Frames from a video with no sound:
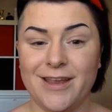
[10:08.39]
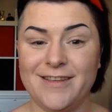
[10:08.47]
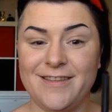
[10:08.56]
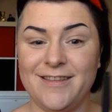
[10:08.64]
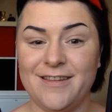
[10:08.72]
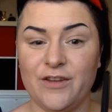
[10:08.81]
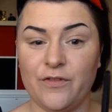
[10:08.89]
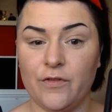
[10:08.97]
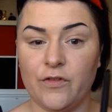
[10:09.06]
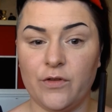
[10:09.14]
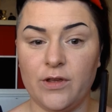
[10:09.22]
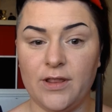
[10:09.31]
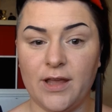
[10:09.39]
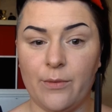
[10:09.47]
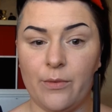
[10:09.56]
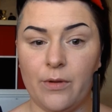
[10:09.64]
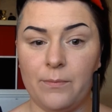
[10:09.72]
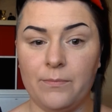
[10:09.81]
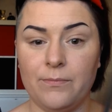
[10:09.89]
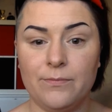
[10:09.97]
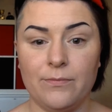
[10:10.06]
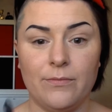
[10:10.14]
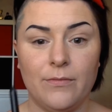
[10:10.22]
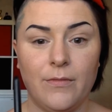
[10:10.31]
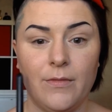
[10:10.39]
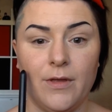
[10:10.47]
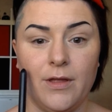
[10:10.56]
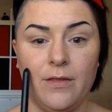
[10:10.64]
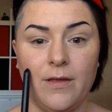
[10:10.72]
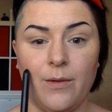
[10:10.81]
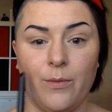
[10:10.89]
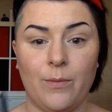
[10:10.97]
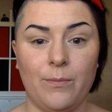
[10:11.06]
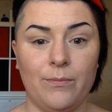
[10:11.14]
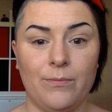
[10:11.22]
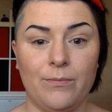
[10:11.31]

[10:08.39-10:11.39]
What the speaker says: You see the difference between that one and that one.